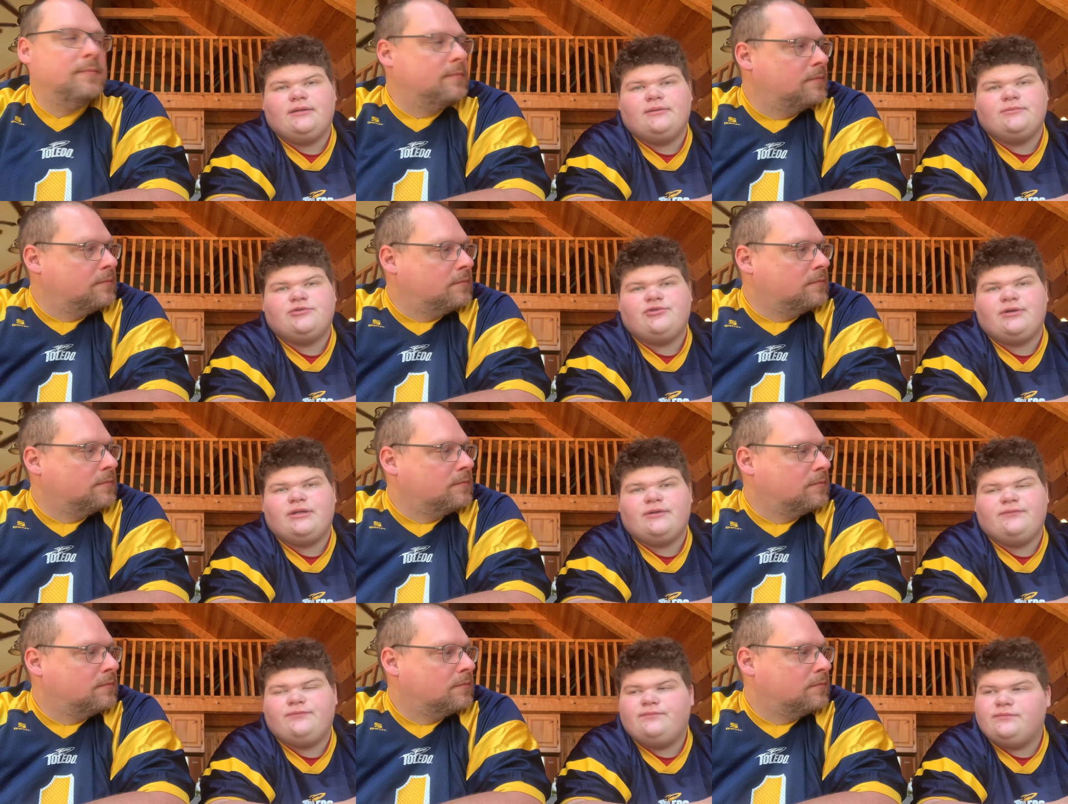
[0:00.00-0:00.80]
Speaker 1: Um, trade
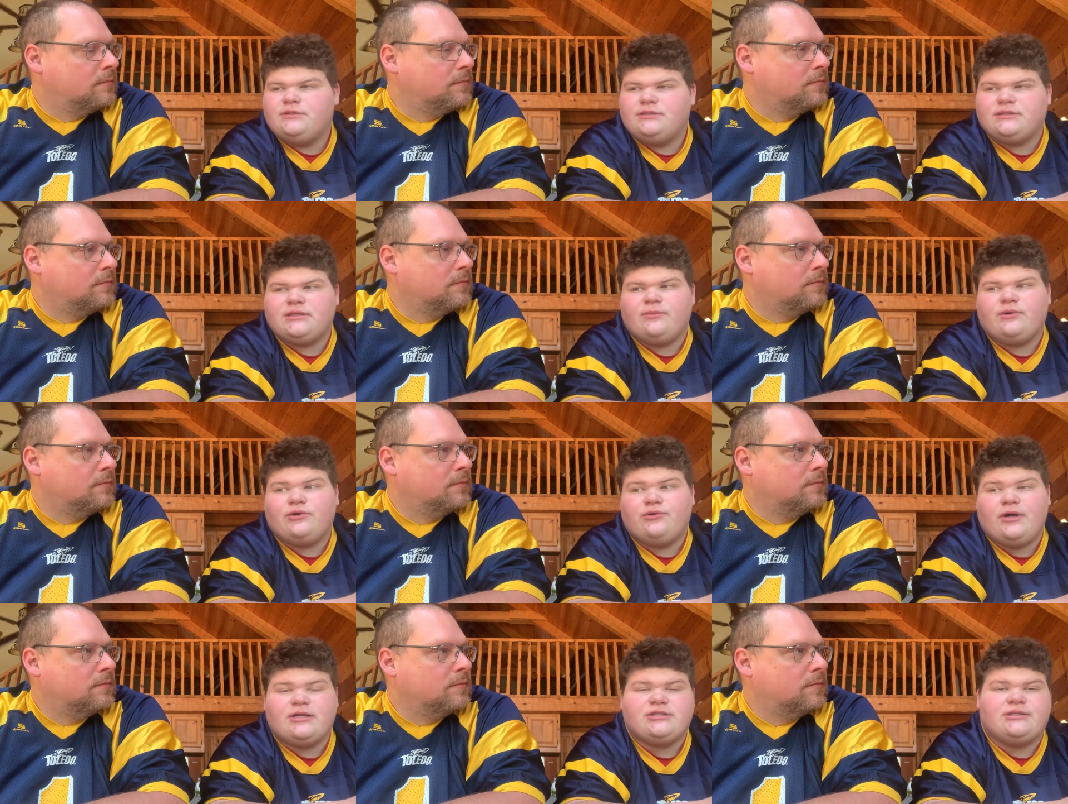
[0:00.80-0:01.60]
it to someone
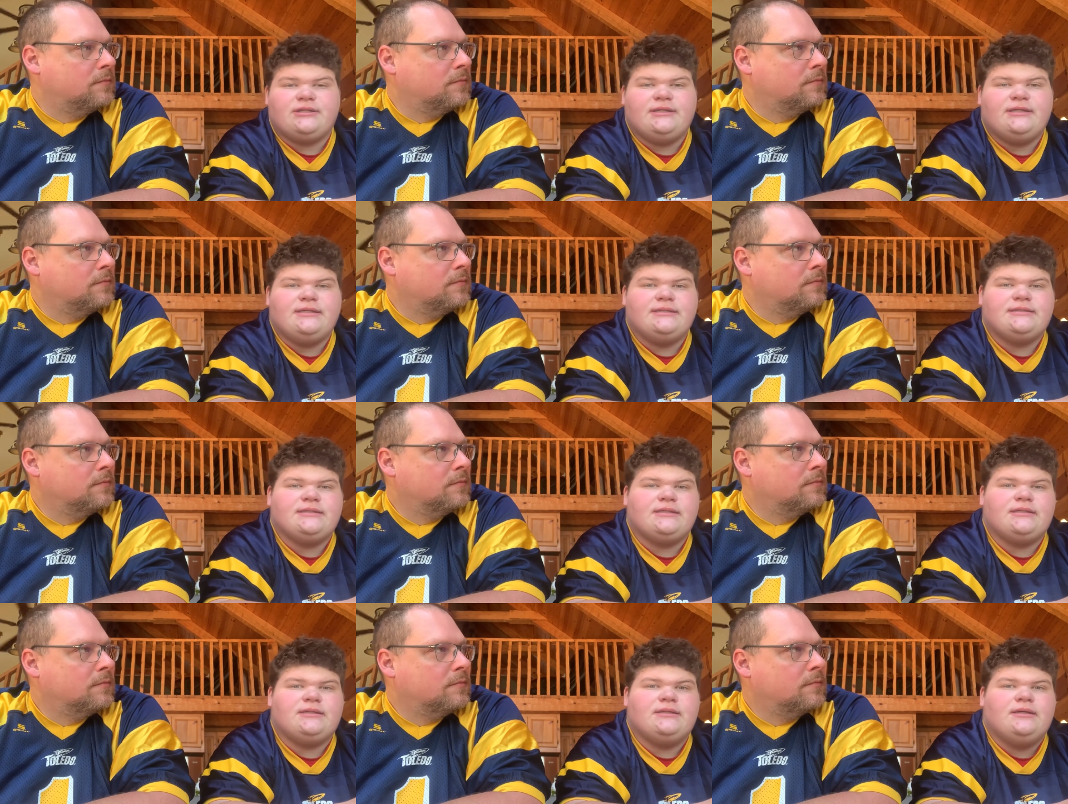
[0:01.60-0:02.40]
who actually needs
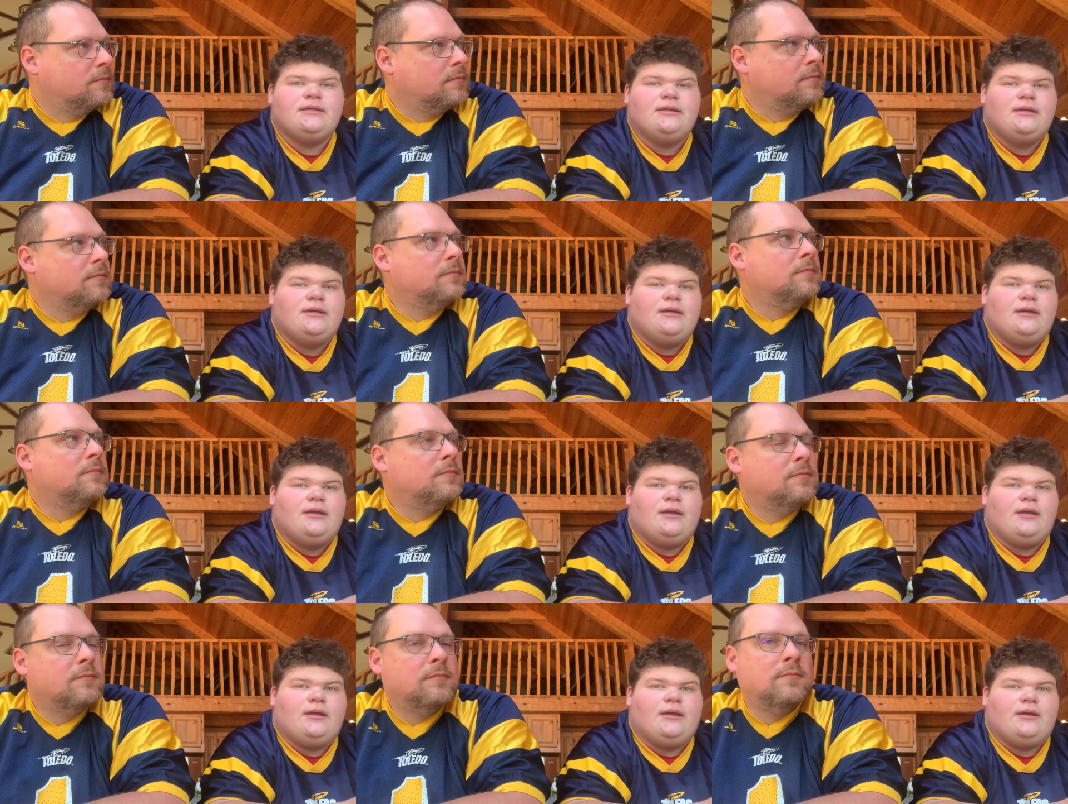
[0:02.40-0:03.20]
it.
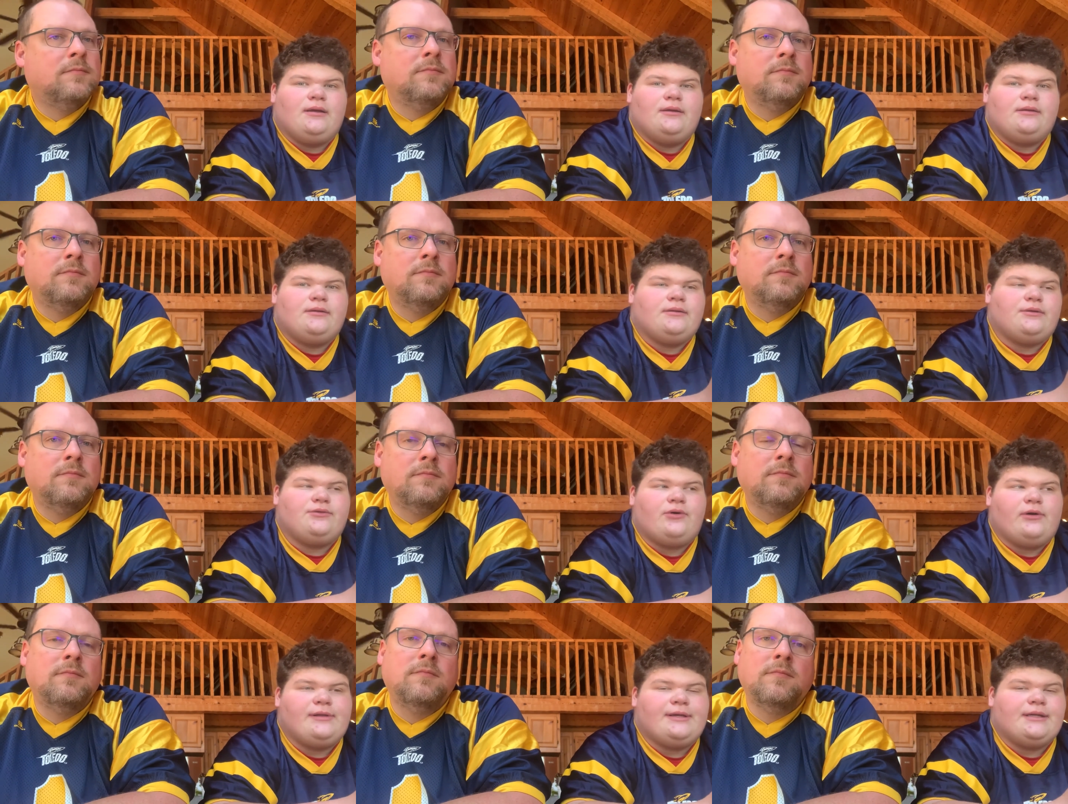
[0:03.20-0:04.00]
And
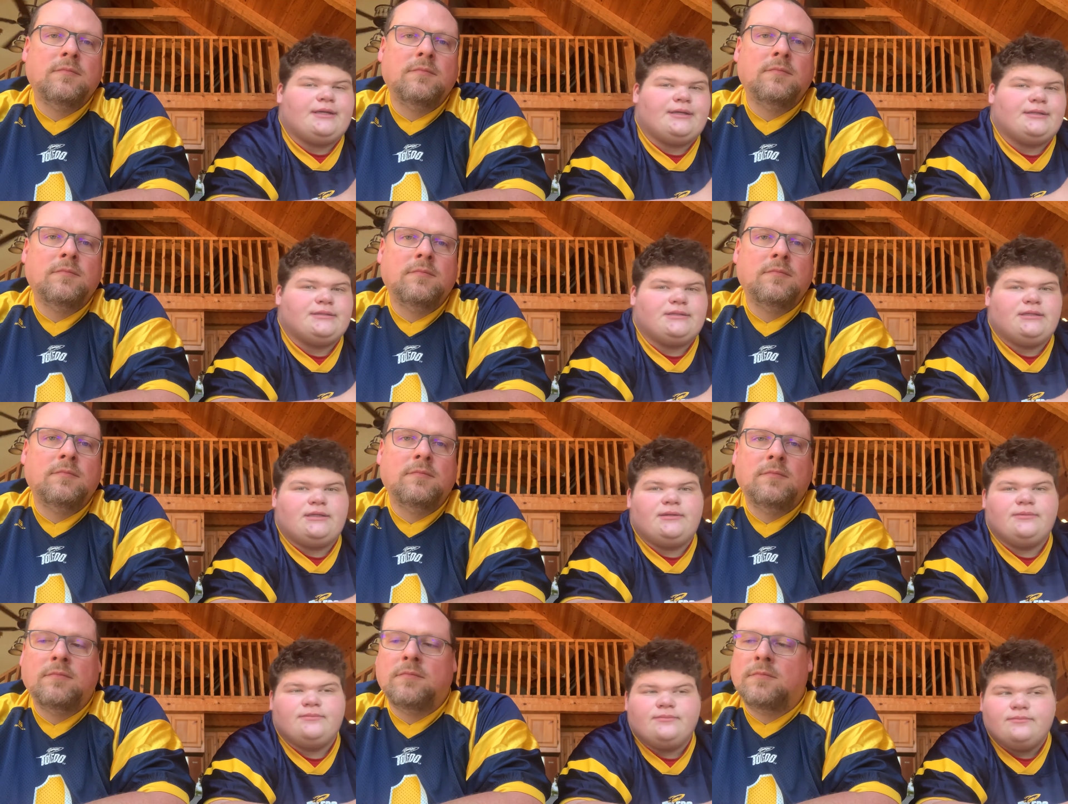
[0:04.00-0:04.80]
you all you got a good
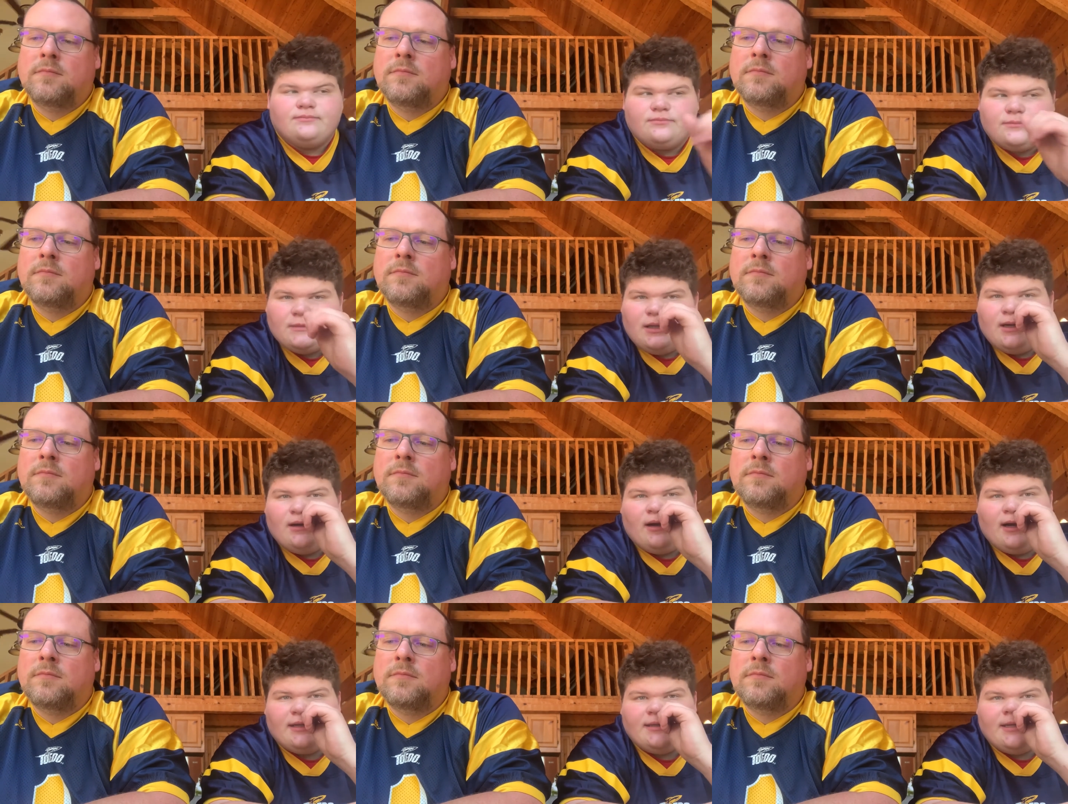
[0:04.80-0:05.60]
team.
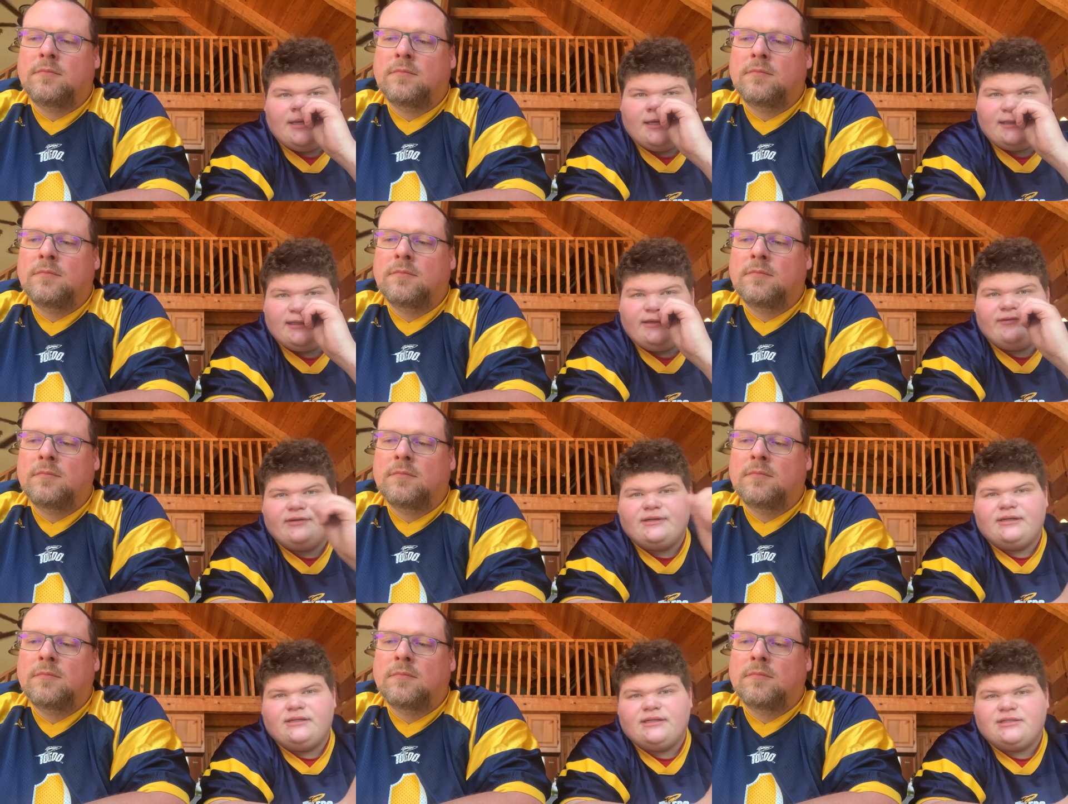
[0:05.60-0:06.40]
I think
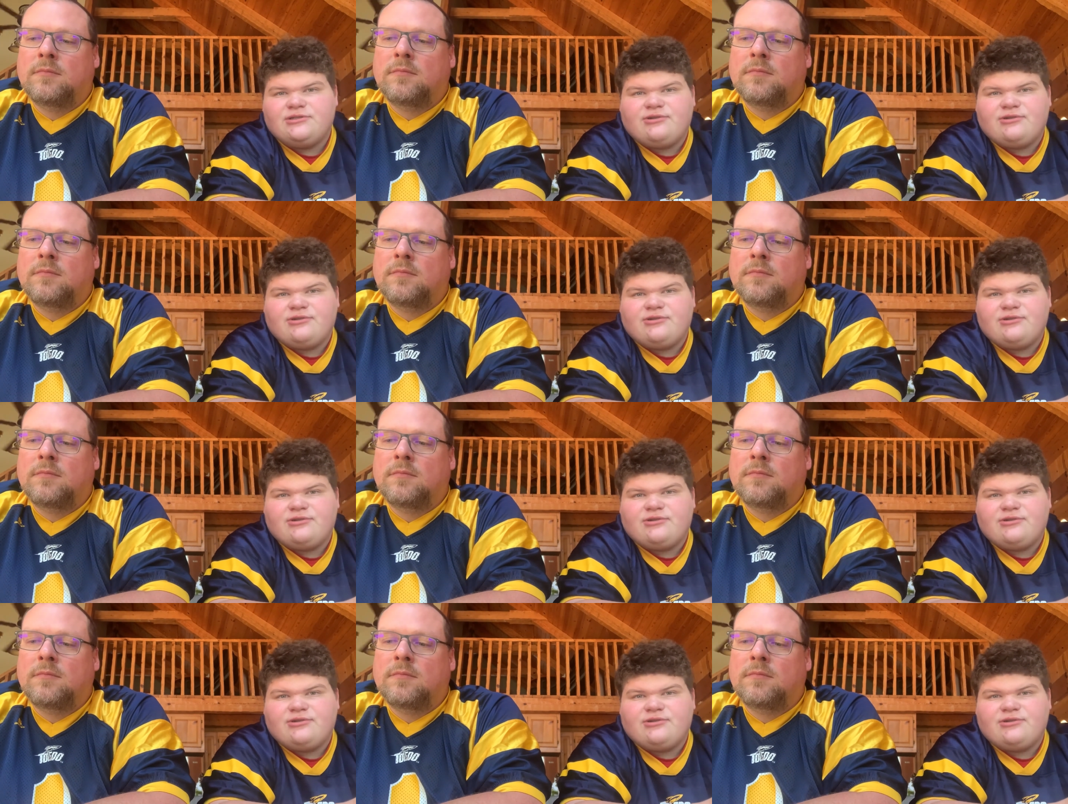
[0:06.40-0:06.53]
Cleveland in this